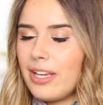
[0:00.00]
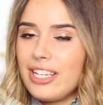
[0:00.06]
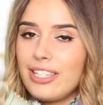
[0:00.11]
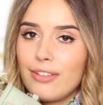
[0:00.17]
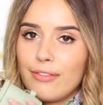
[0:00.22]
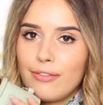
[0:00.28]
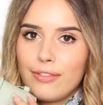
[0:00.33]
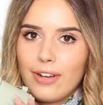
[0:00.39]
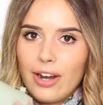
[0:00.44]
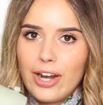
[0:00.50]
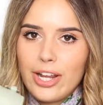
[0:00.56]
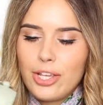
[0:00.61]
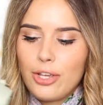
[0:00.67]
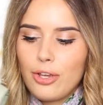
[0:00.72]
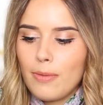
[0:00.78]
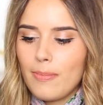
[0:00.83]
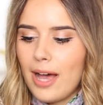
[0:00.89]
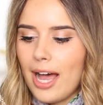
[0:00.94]
It is a very
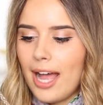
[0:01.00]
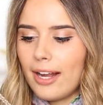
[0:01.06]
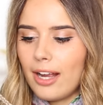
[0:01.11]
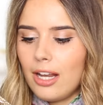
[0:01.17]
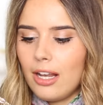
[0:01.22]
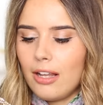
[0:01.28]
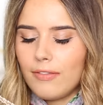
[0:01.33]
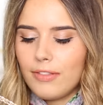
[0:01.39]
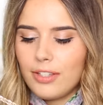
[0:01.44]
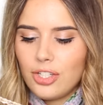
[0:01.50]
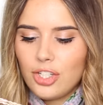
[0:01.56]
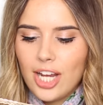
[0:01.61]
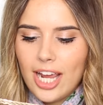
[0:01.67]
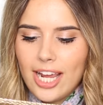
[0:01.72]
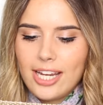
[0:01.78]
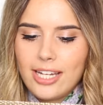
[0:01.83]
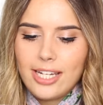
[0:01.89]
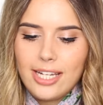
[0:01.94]
cute bag. I love the
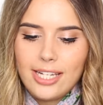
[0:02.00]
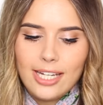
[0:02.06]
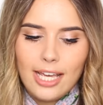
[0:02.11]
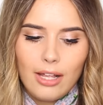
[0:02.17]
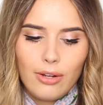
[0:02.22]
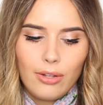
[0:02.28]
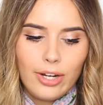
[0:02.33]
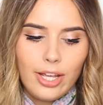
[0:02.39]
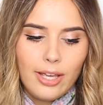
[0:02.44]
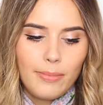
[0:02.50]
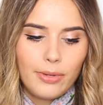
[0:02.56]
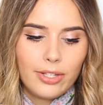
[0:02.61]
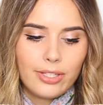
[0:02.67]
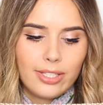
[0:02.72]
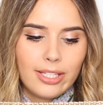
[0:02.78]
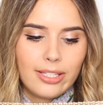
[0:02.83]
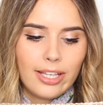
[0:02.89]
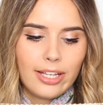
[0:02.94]
chain detail on it
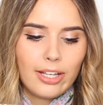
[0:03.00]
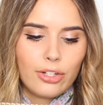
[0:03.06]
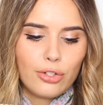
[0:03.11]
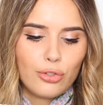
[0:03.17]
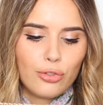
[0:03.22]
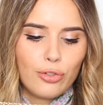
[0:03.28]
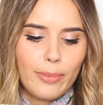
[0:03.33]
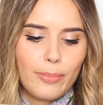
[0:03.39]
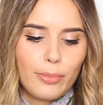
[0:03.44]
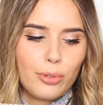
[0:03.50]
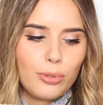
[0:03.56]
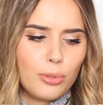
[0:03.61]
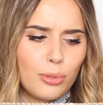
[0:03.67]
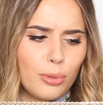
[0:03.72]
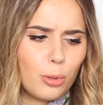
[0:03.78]
because it's like a triple,